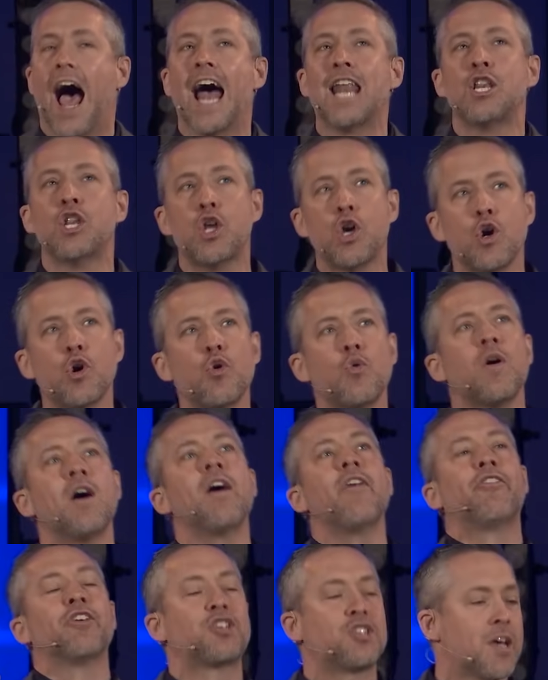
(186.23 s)
I knew
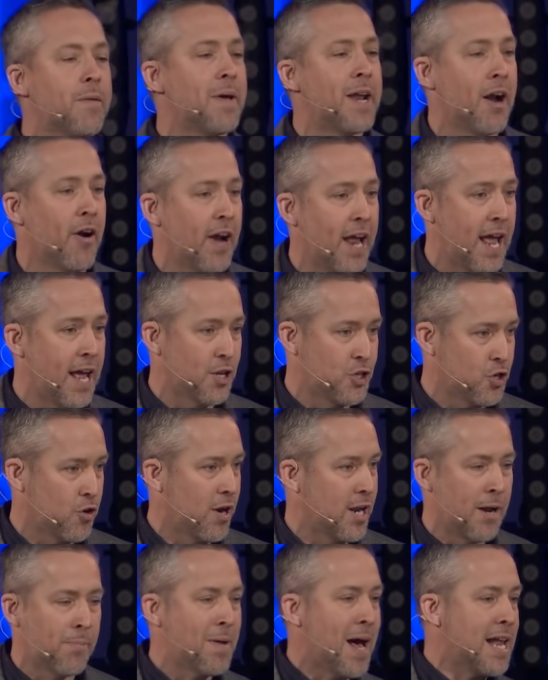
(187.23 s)
the seminary
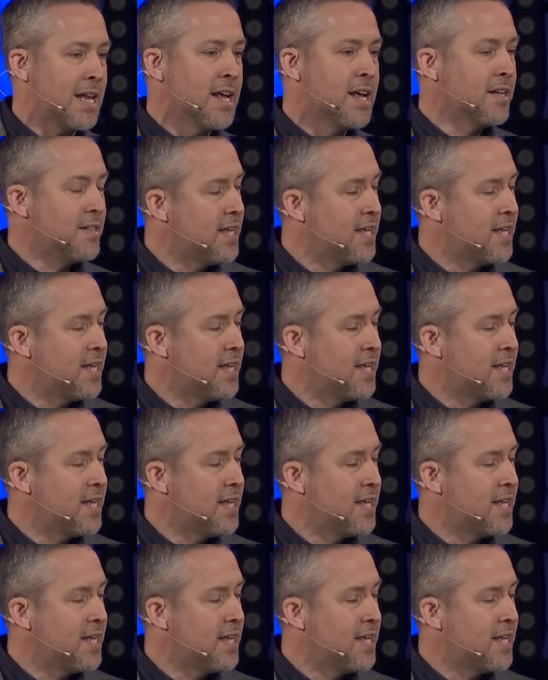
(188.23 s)
answer, and I'm not